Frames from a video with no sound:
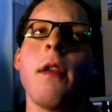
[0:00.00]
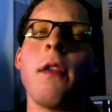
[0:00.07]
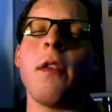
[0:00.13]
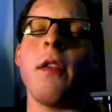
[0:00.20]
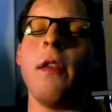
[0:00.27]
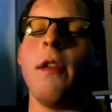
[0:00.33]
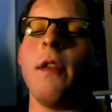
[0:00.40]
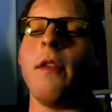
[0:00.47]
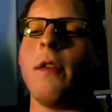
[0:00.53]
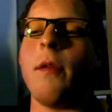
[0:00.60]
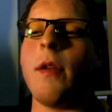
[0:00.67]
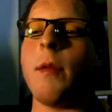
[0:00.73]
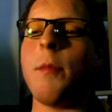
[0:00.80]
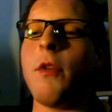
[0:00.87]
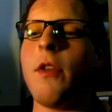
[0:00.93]
I guess the
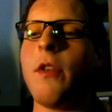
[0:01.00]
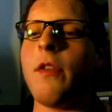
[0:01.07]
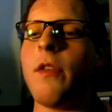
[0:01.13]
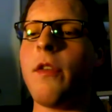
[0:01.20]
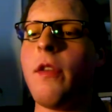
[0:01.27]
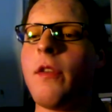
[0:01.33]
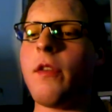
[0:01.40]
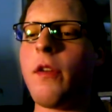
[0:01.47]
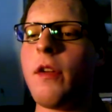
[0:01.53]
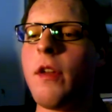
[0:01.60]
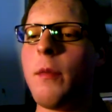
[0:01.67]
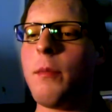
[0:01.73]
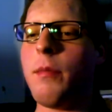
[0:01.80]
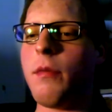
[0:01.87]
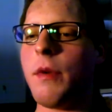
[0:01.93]
easy way to put it is he's
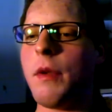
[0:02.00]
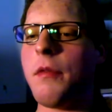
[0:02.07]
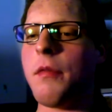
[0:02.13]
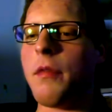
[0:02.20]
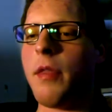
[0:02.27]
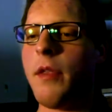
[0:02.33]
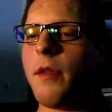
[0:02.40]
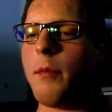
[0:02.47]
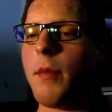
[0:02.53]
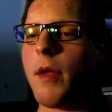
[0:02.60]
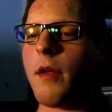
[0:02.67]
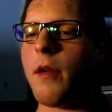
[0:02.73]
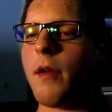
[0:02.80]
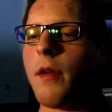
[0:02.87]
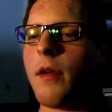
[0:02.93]
already briefly
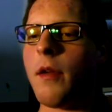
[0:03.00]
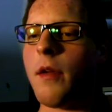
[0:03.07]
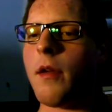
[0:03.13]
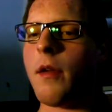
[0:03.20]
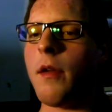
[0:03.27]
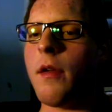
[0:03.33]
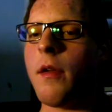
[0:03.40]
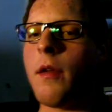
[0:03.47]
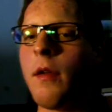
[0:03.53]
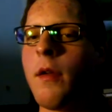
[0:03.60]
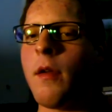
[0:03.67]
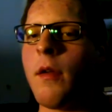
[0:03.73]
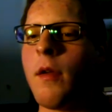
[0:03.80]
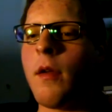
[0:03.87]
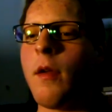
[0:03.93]
met
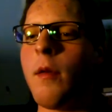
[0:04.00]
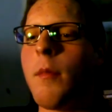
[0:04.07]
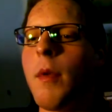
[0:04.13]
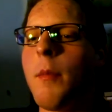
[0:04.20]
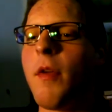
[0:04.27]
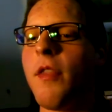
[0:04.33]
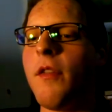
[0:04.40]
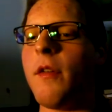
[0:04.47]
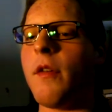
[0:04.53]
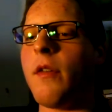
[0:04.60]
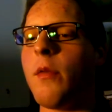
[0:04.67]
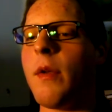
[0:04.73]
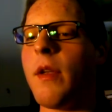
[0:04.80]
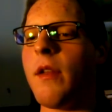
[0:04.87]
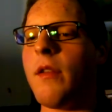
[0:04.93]
my
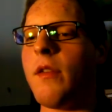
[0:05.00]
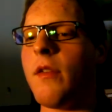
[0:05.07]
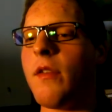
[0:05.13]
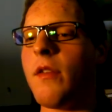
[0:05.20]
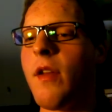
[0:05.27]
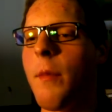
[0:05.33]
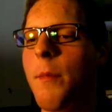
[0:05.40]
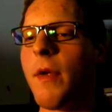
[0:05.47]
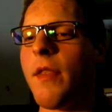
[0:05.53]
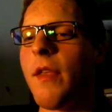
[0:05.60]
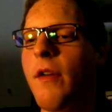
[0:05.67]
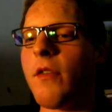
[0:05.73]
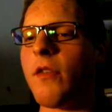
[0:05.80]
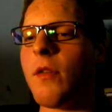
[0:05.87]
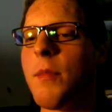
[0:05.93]
mother, because we had to stop
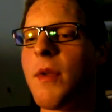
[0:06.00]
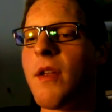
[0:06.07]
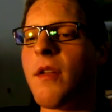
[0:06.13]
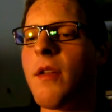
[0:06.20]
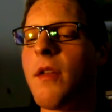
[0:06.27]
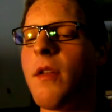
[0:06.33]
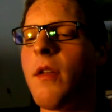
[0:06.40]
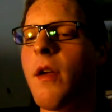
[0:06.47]
by the house to pick